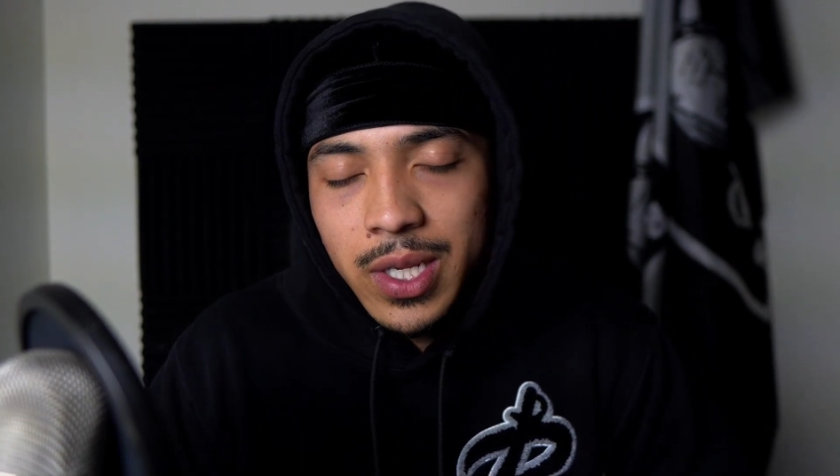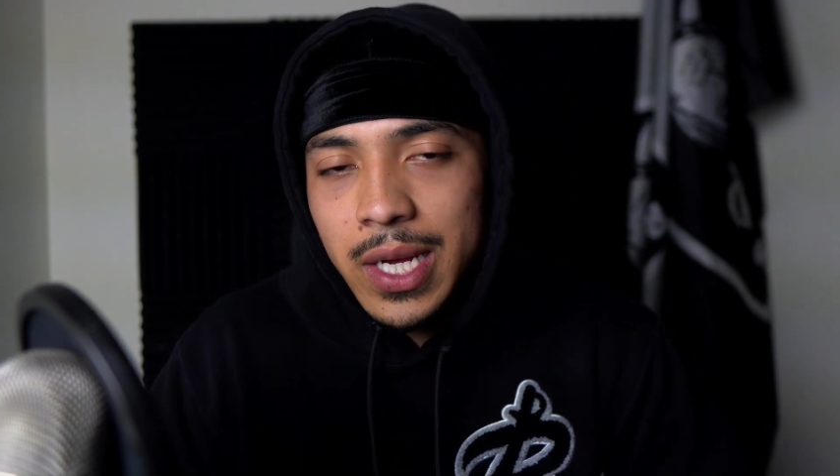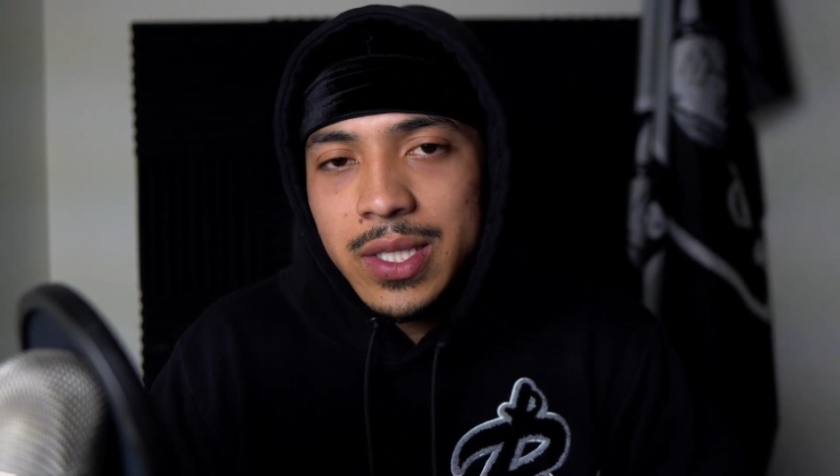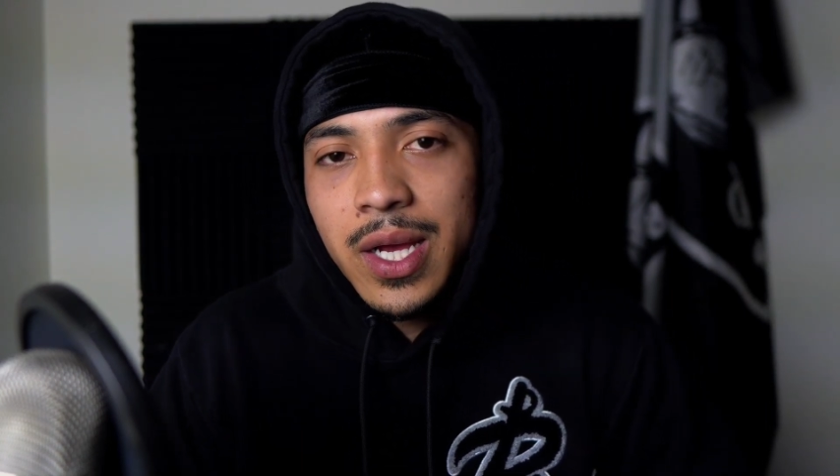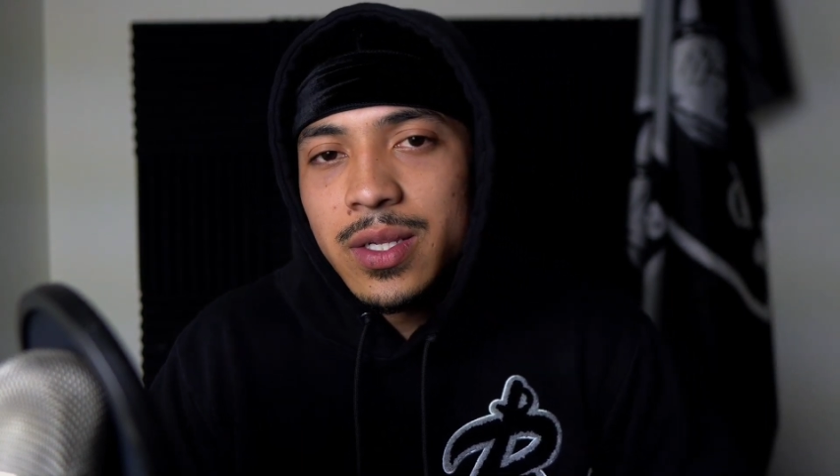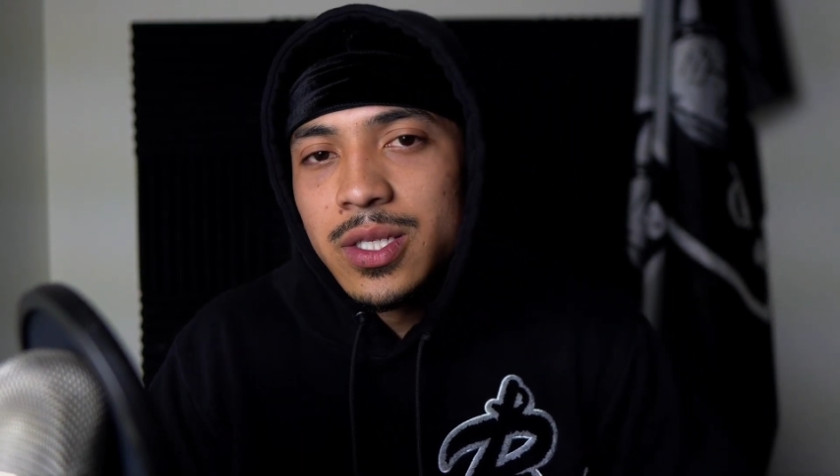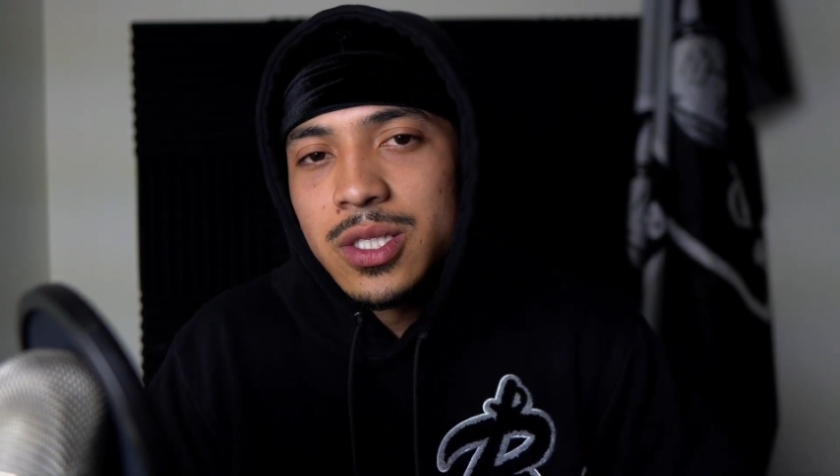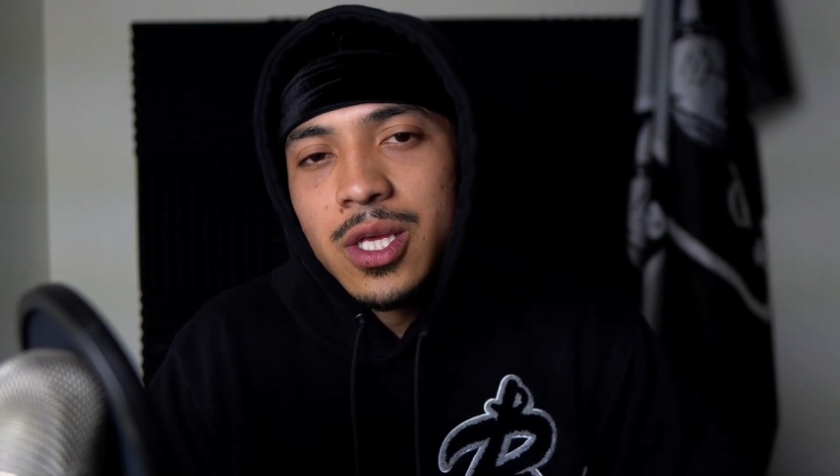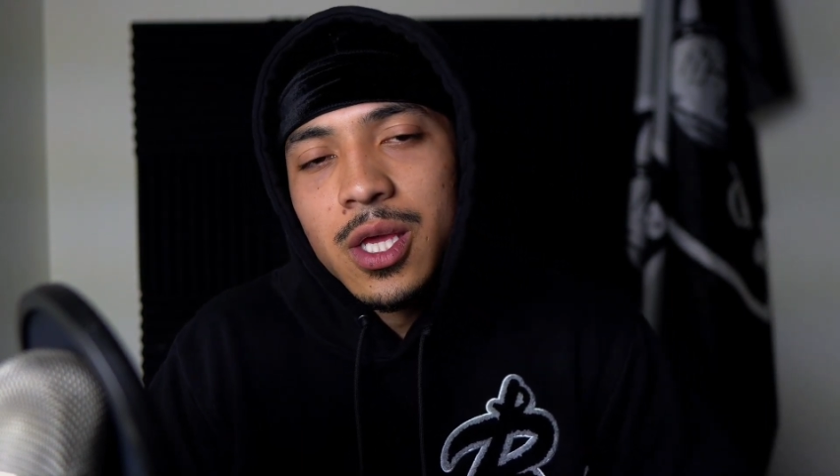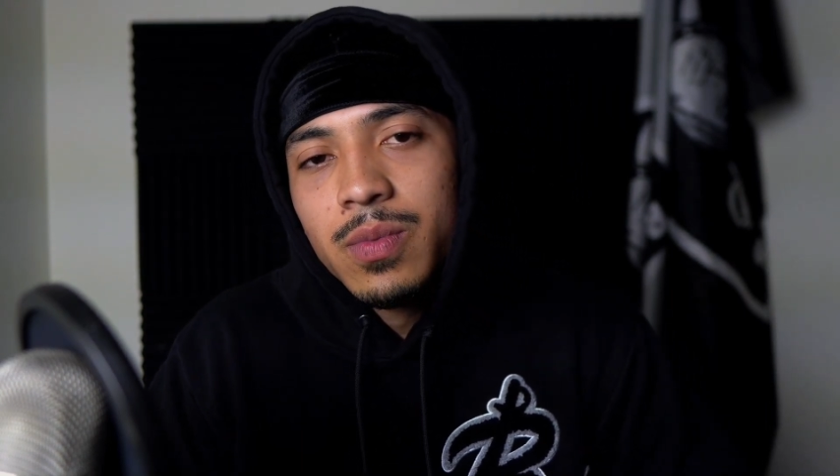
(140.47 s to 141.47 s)
I thought this
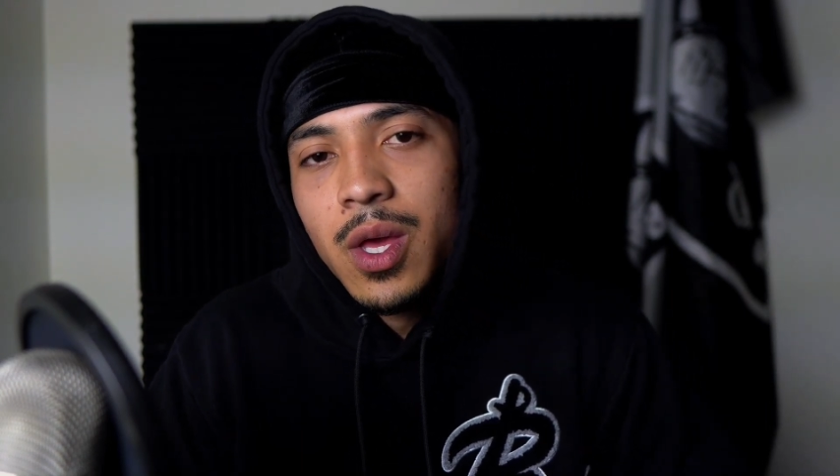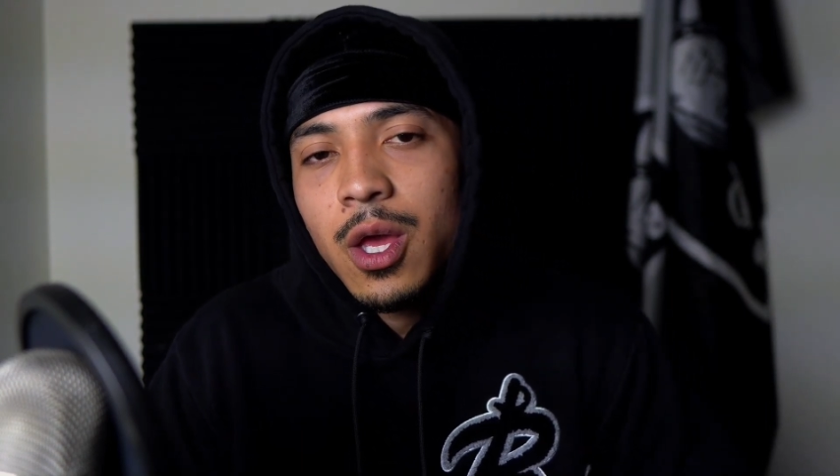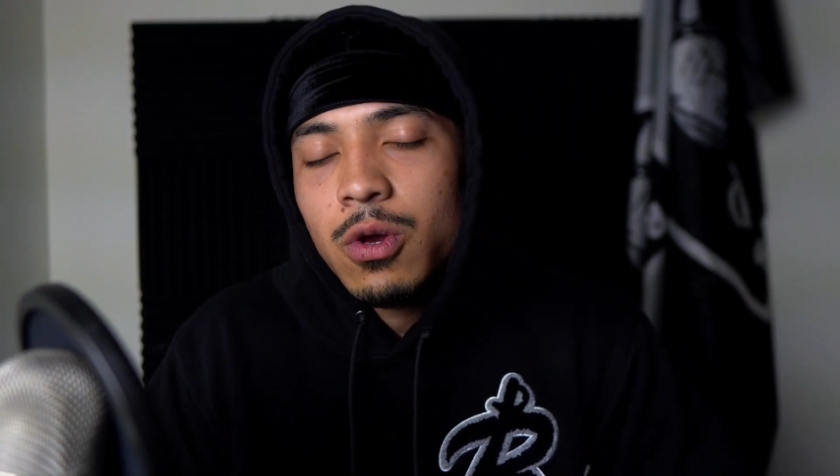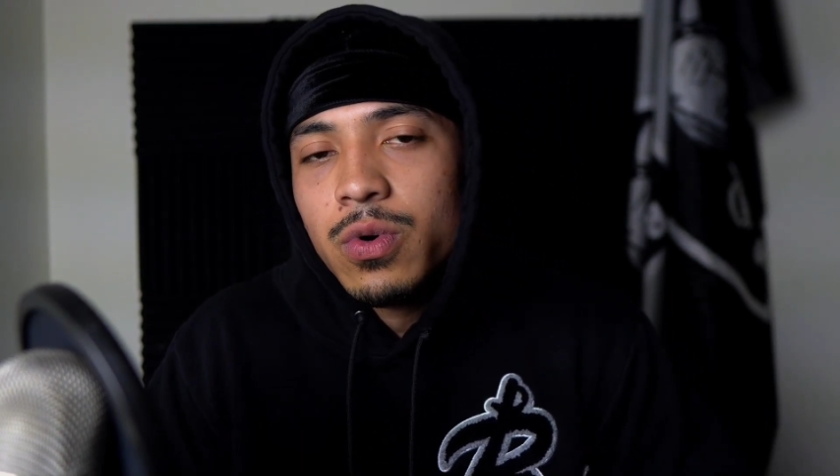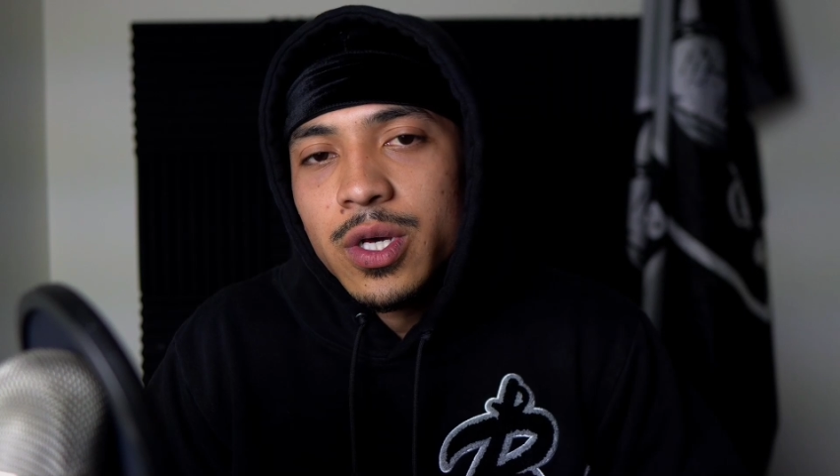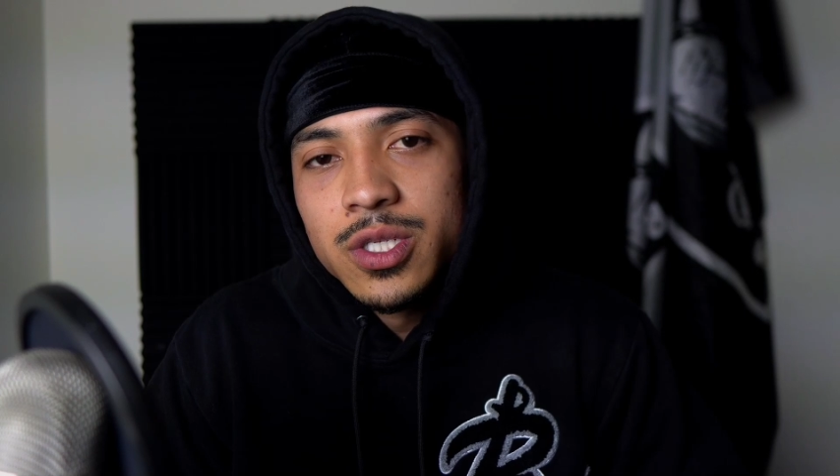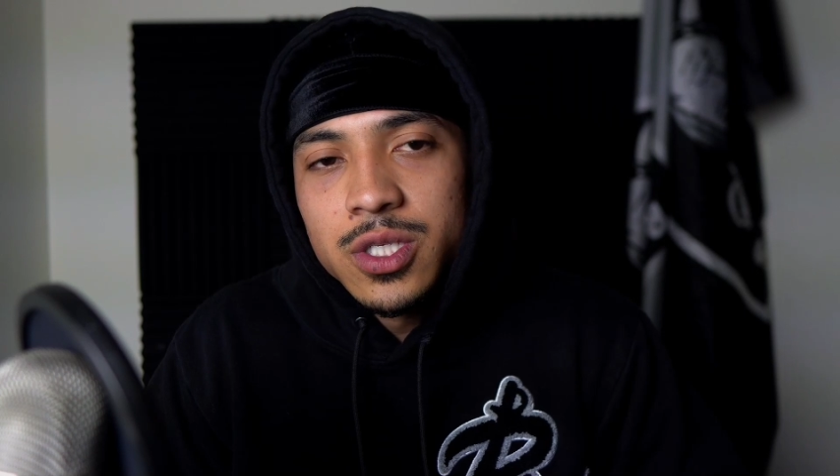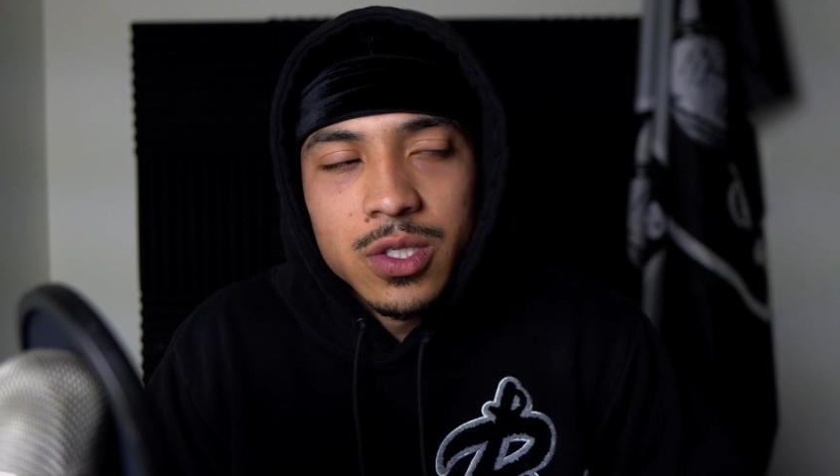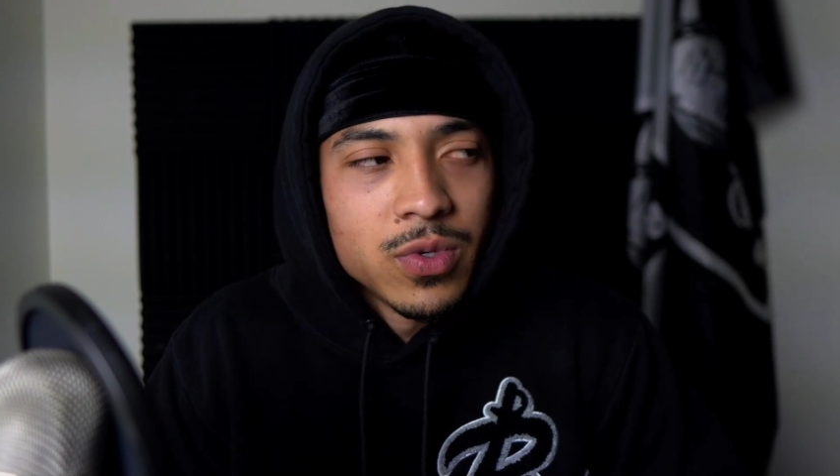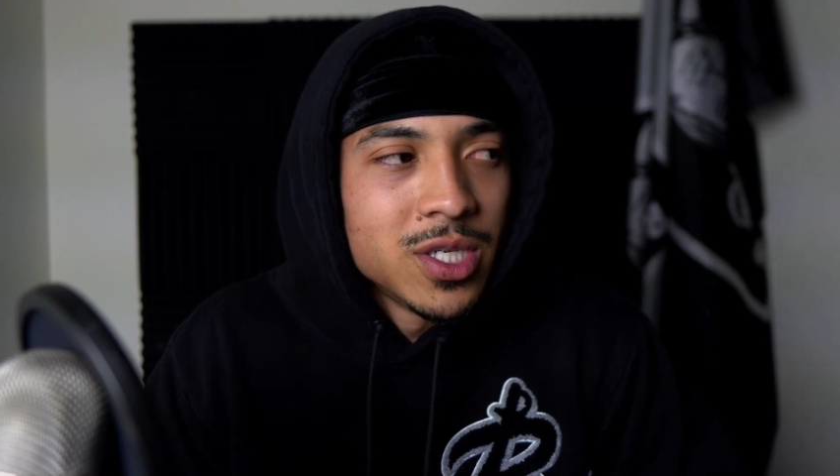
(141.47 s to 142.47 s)
team was
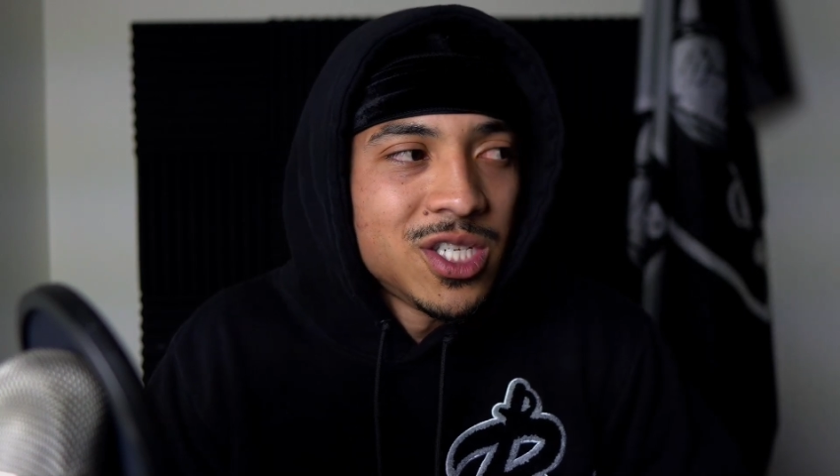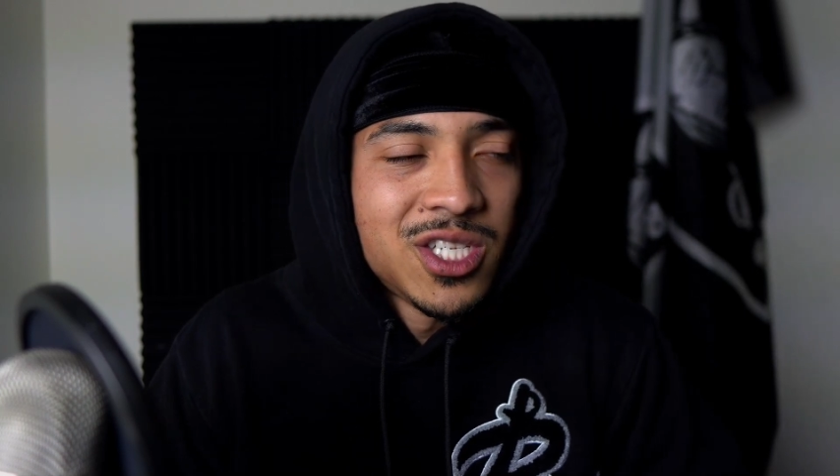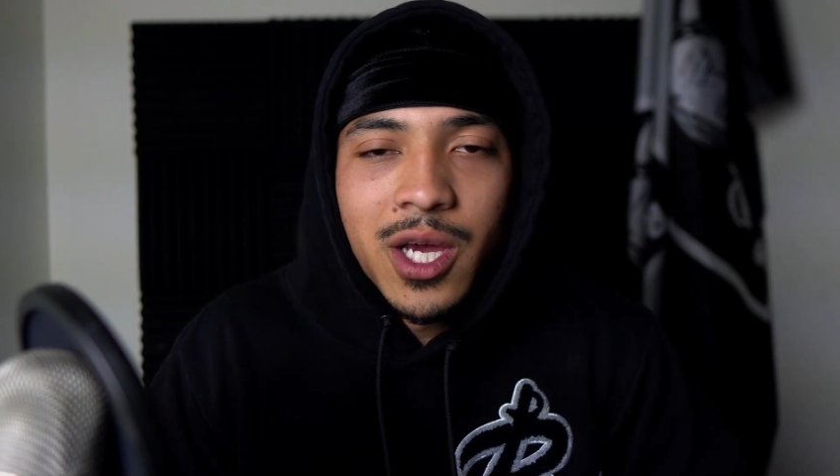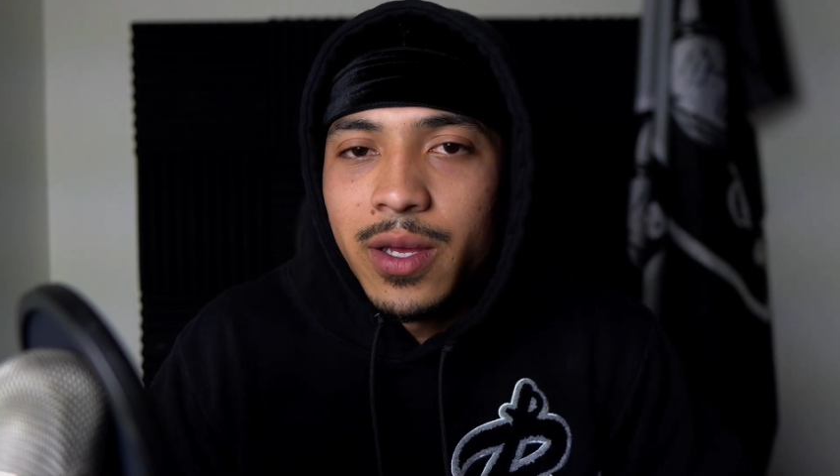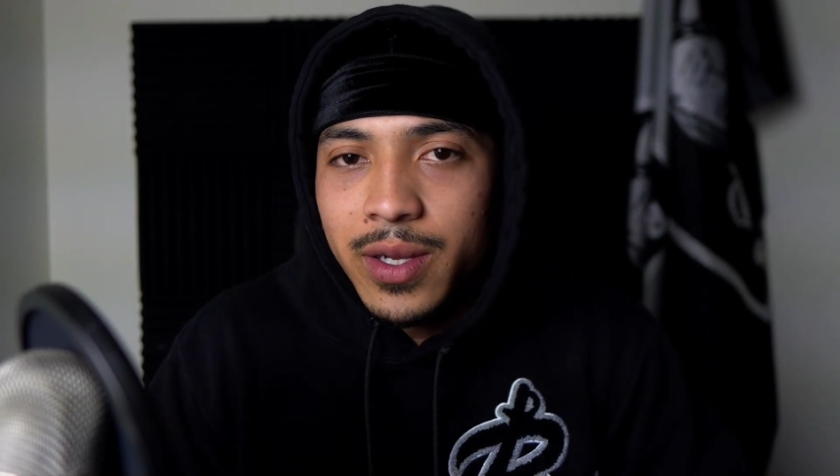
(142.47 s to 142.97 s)
shunned.